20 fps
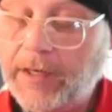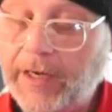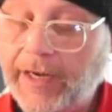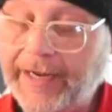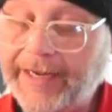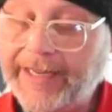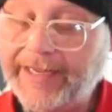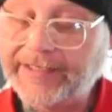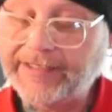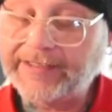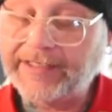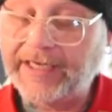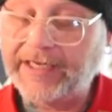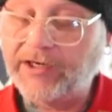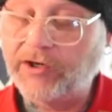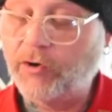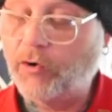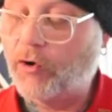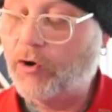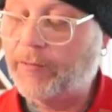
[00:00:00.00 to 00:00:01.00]
I guess they
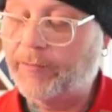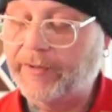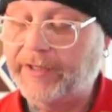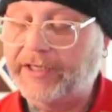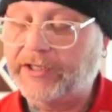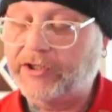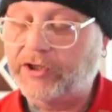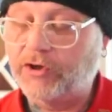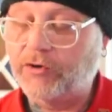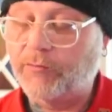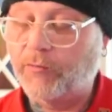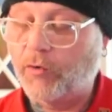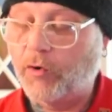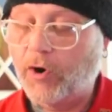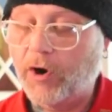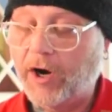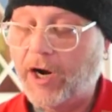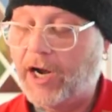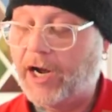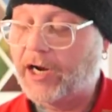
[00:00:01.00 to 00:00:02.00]
normally do
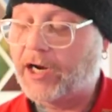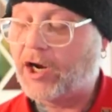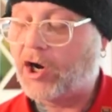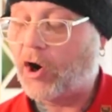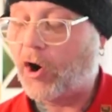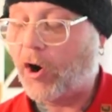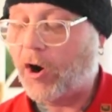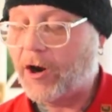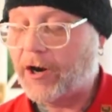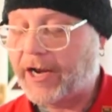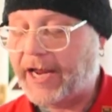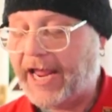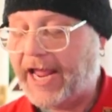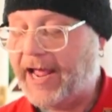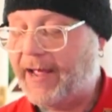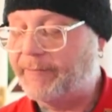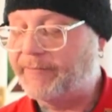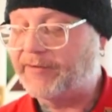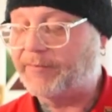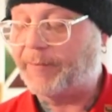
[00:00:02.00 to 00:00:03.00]
more car
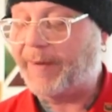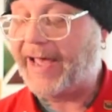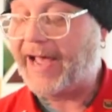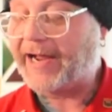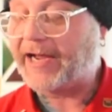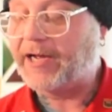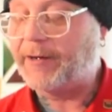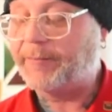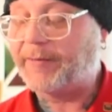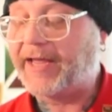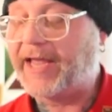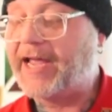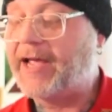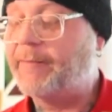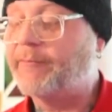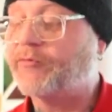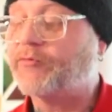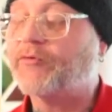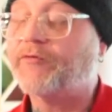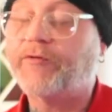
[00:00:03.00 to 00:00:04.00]
cams, backup
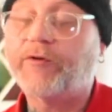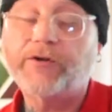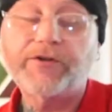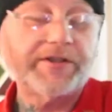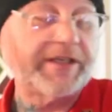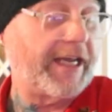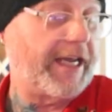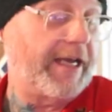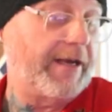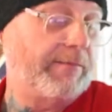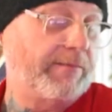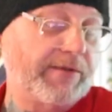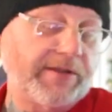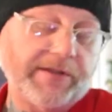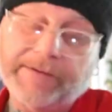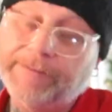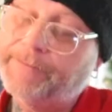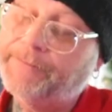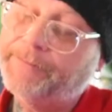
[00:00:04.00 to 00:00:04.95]
cams, reverse cams